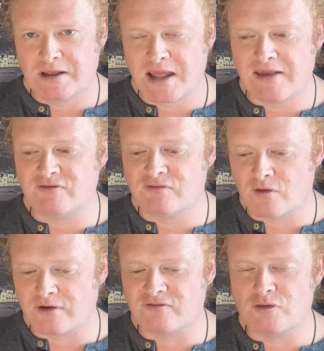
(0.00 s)
if you've
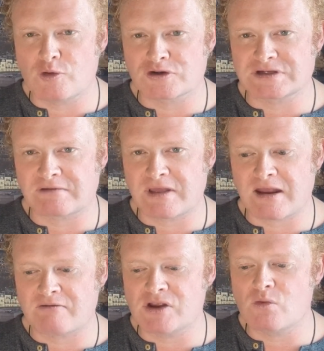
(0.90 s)
got a few books out
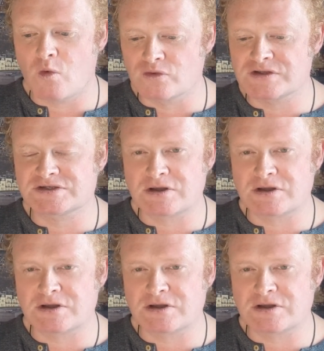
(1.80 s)
there and you want to